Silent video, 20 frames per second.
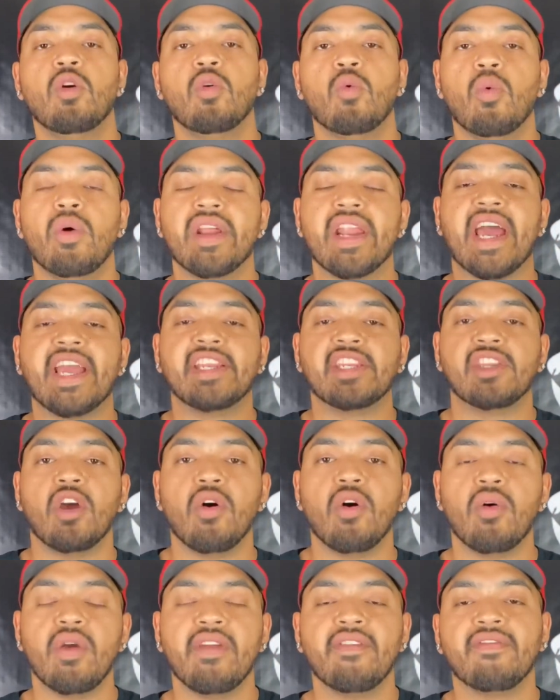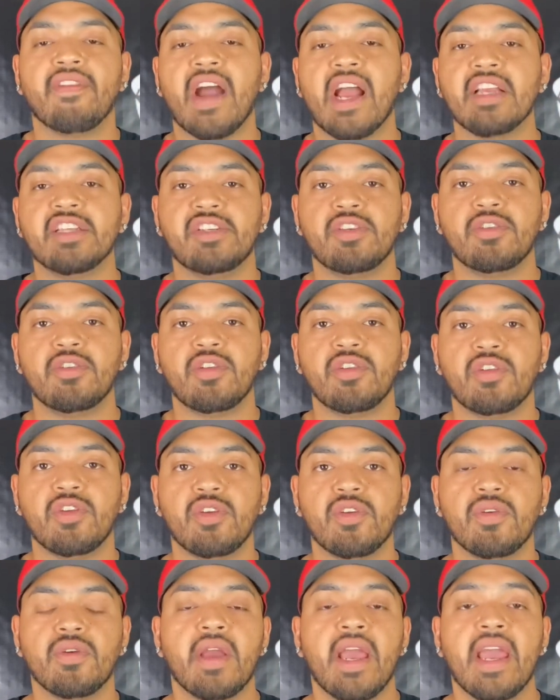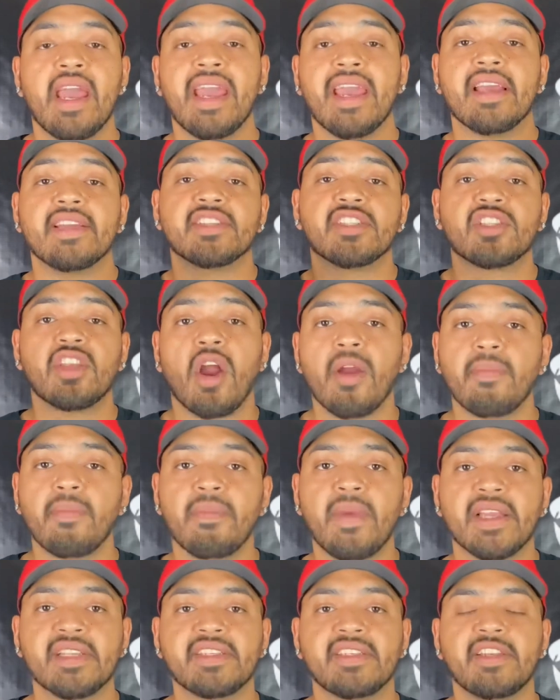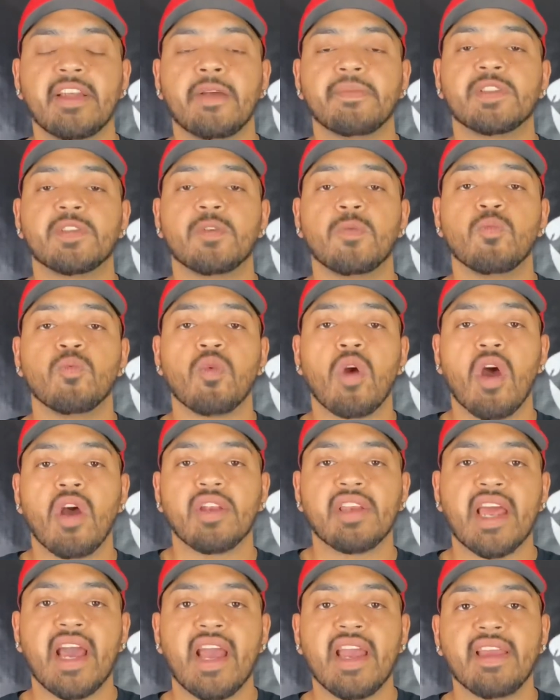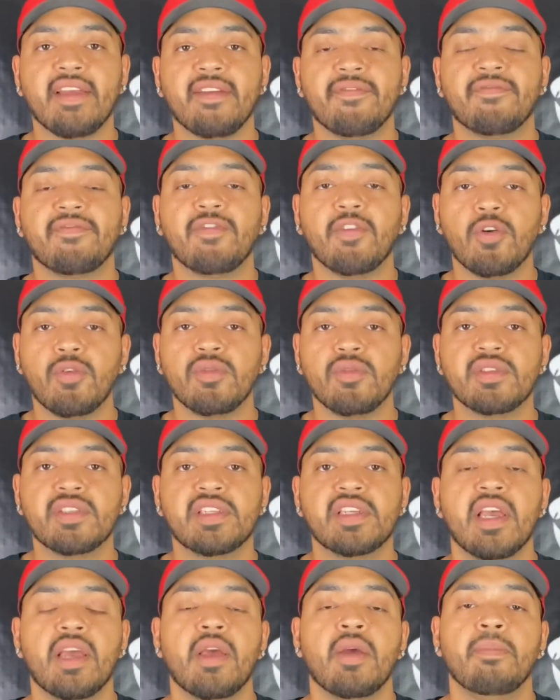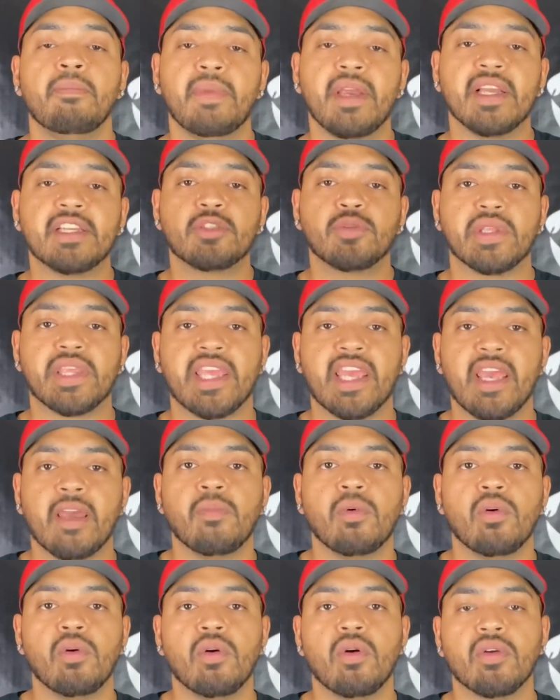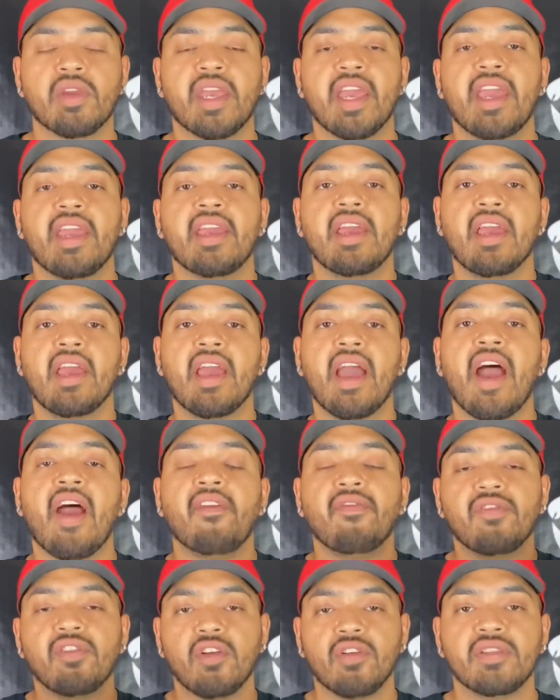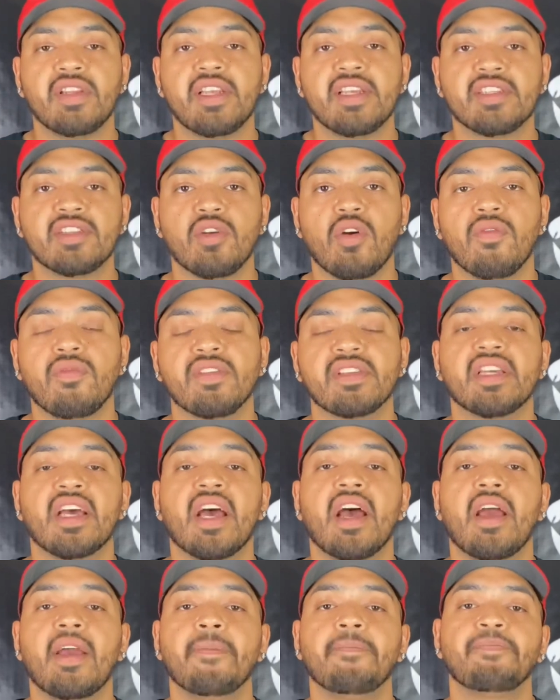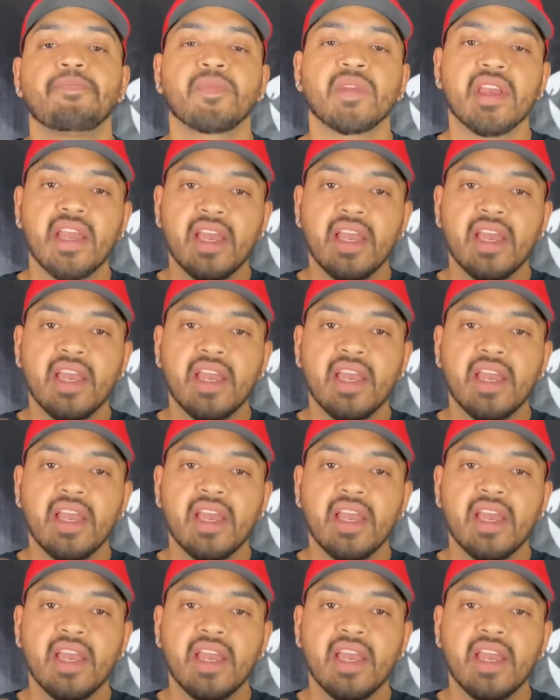What I don't advise you to do is start mixing up some raw diet foods mixed with kibble, okay? I've learned this over time.